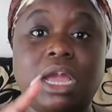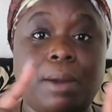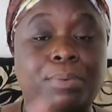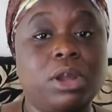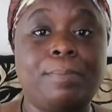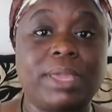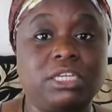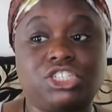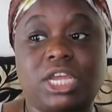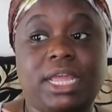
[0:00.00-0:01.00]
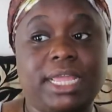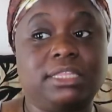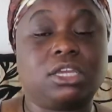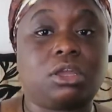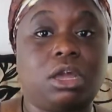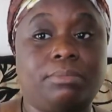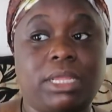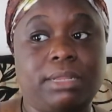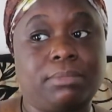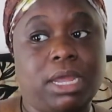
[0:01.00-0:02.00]
I'll put a picture in the
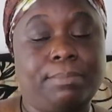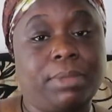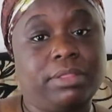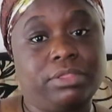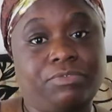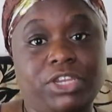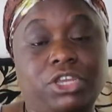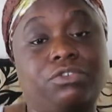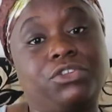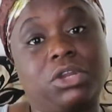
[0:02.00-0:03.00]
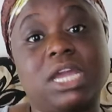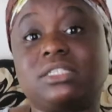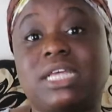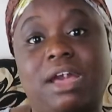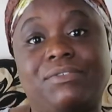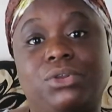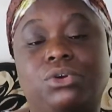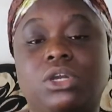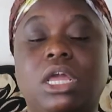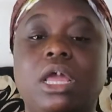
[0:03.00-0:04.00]
comment in my in the video for you guys to have a
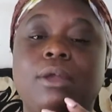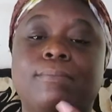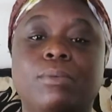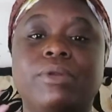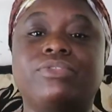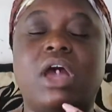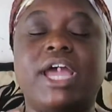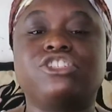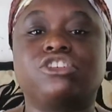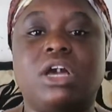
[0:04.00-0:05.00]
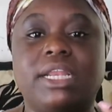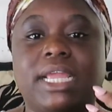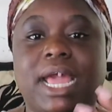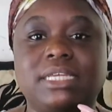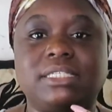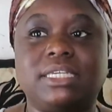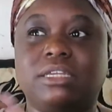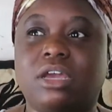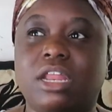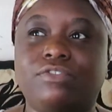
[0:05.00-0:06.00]
look. But with the hydrochloric acid,
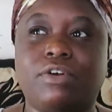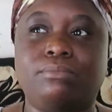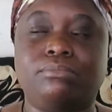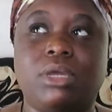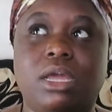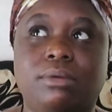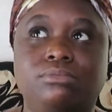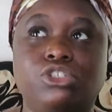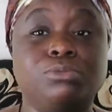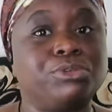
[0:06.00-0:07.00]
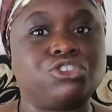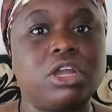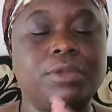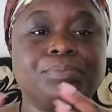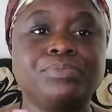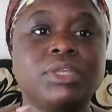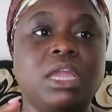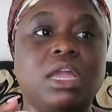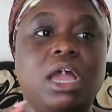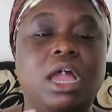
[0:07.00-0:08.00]
I got it from um, Superdrug.
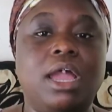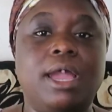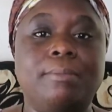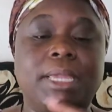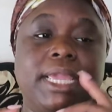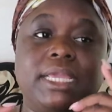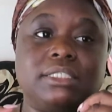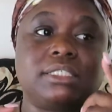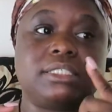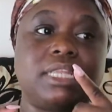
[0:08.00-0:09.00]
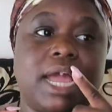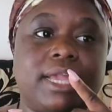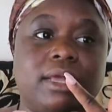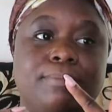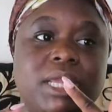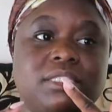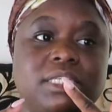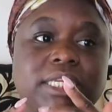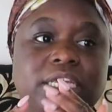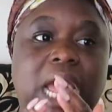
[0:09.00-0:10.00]
Um, it's like
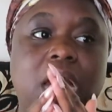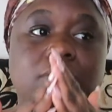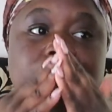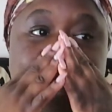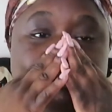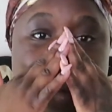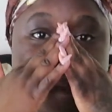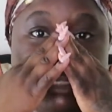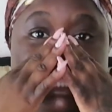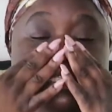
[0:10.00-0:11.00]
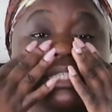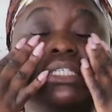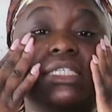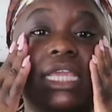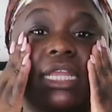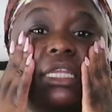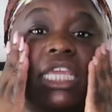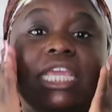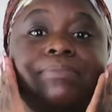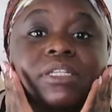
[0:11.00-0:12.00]
basically it helps rejuvenate the skin,
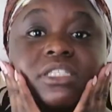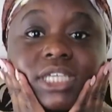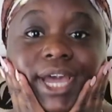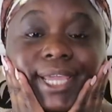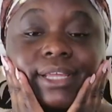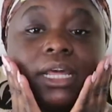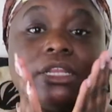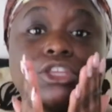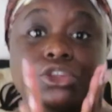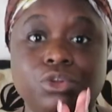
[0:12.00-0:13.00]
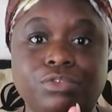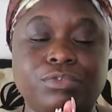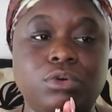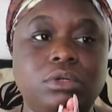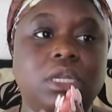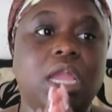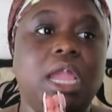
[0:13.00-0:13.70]
keep it tight and youthful,